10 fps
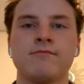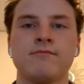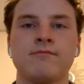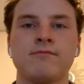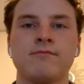
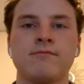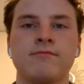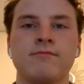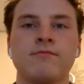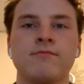
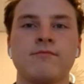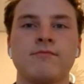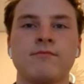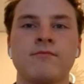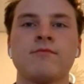
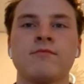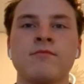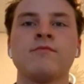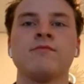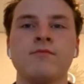
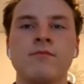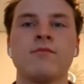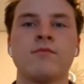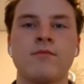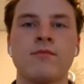
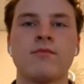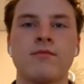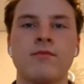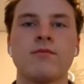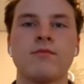
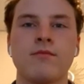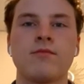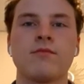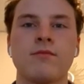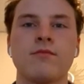
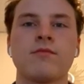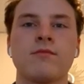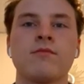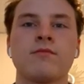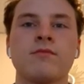
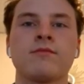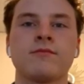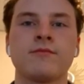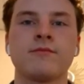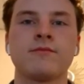
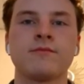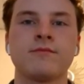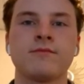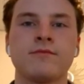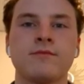
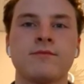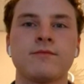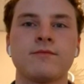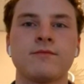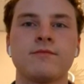
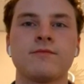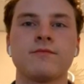The person shown says nothing.